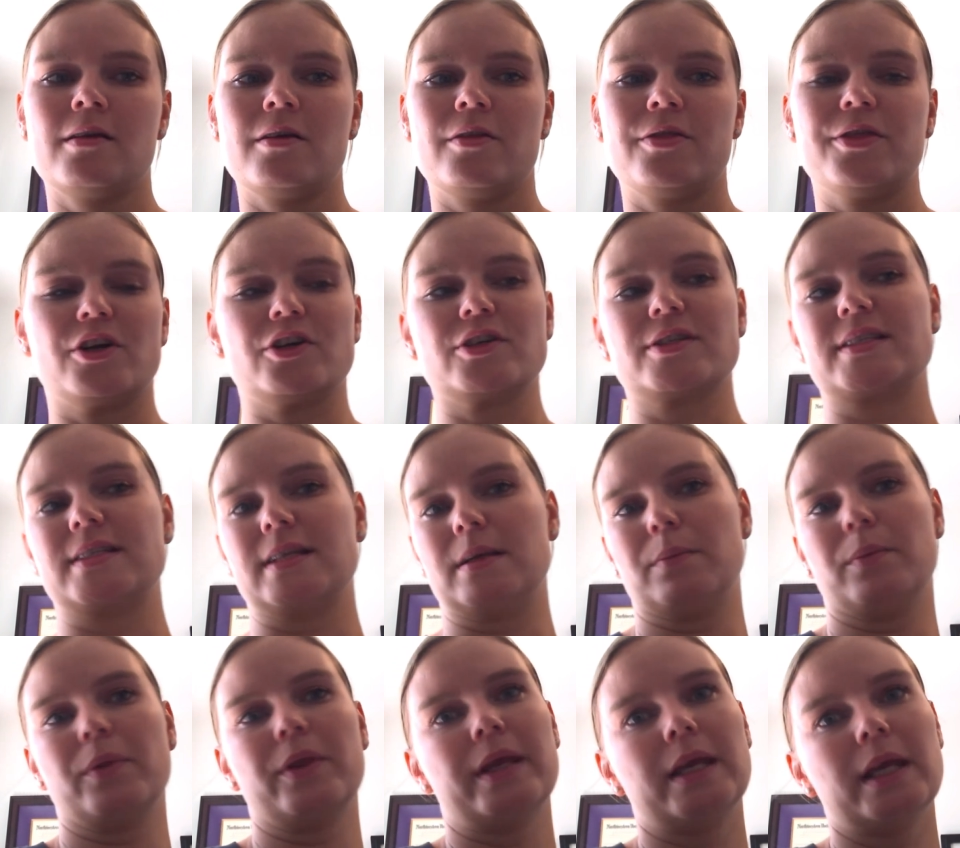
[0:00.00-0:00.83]
their
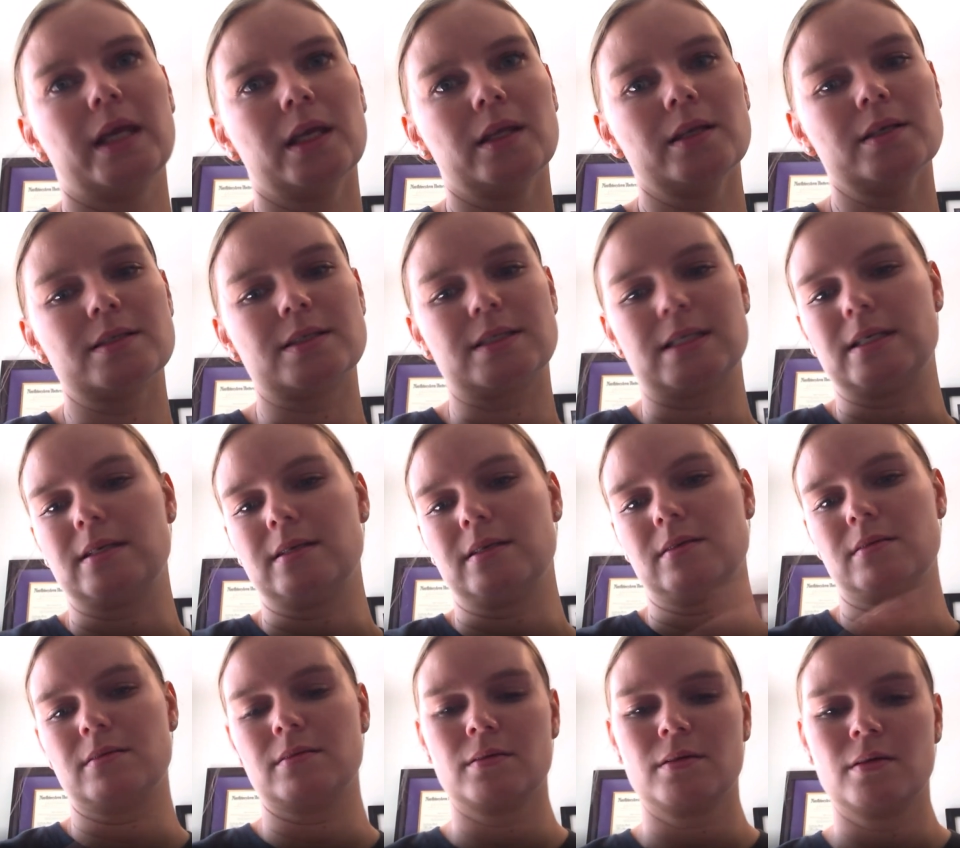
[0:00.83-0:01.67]
sibling
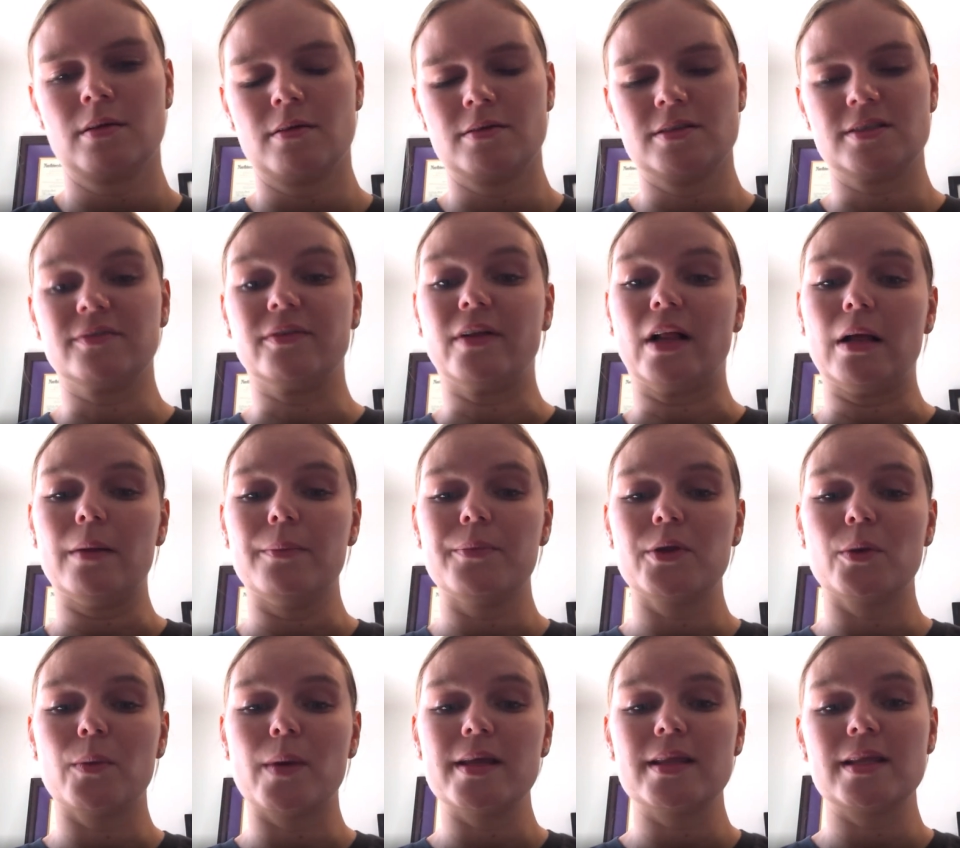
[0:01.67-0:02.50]
didn't develop
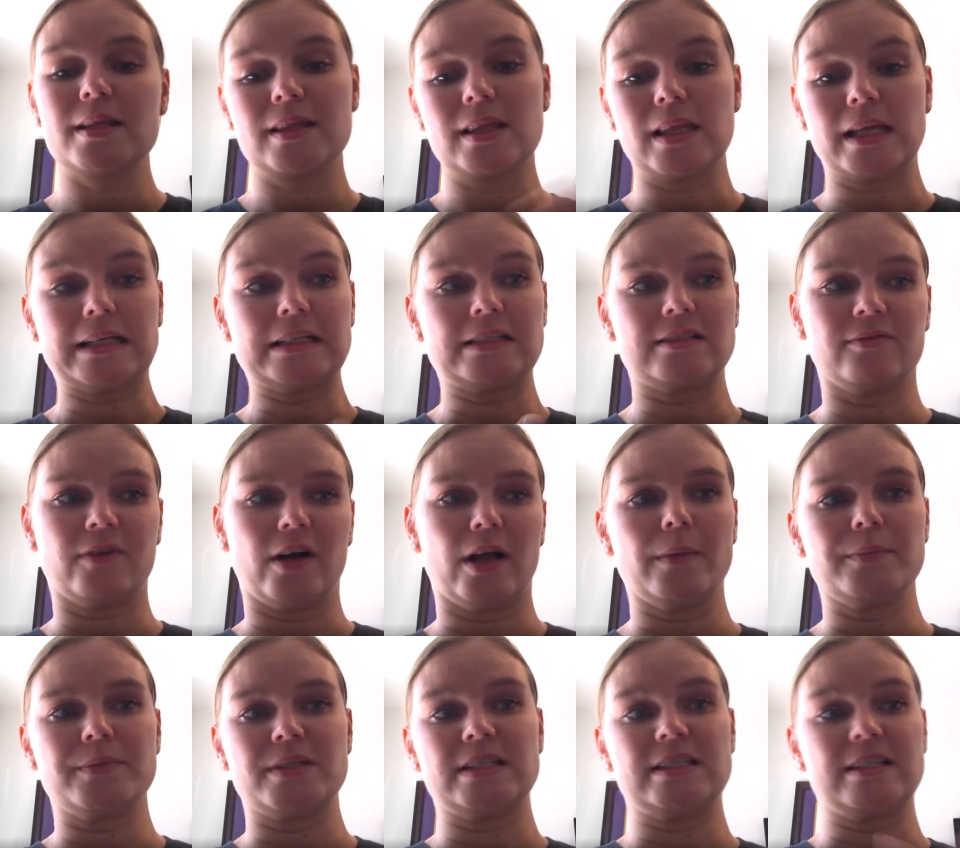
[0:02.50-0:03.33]
the way that, like,
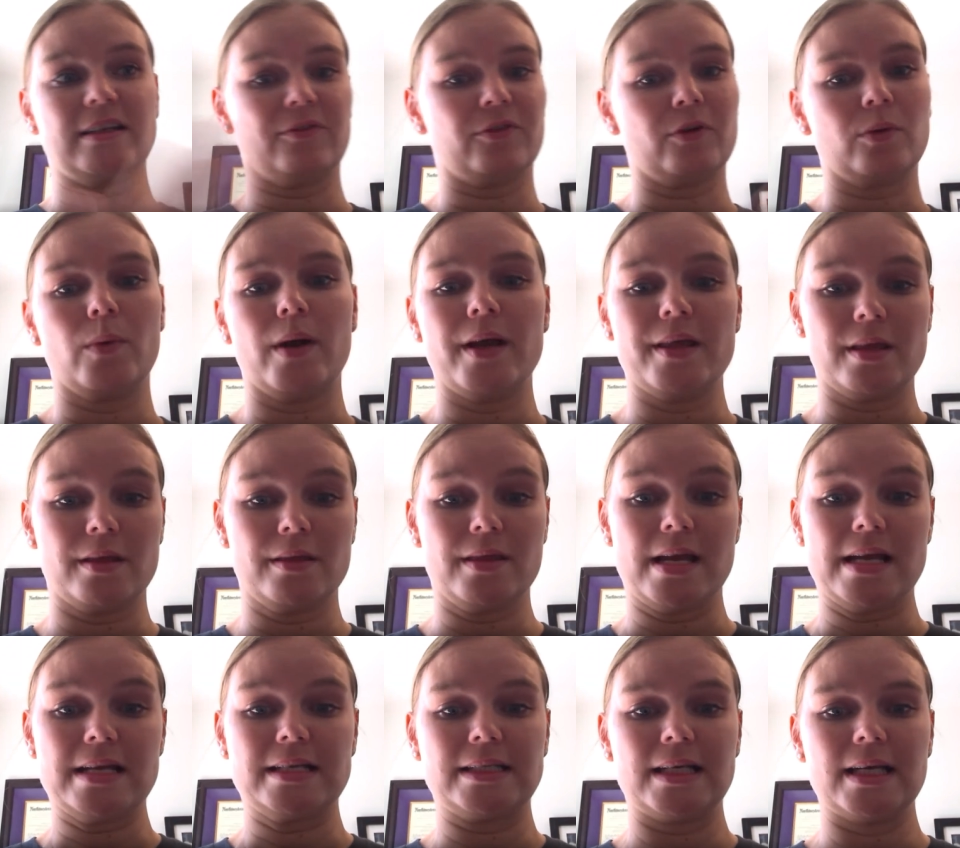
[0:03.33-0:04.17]
developed a different way than
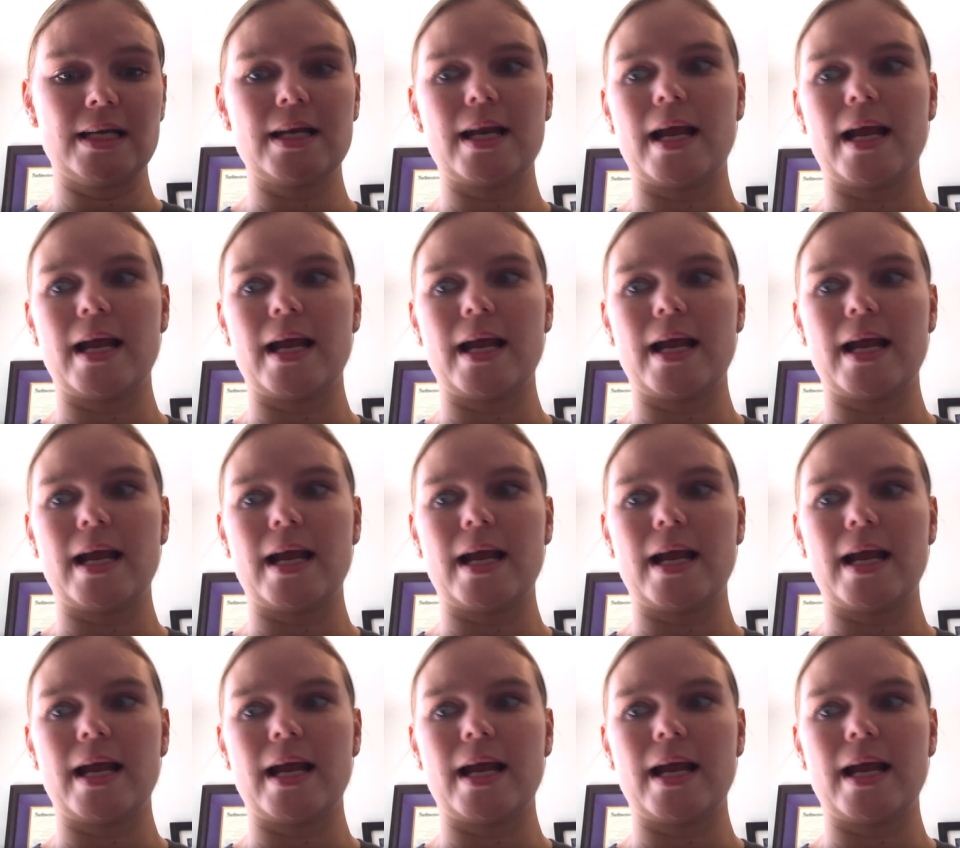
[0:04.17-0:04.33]
they did?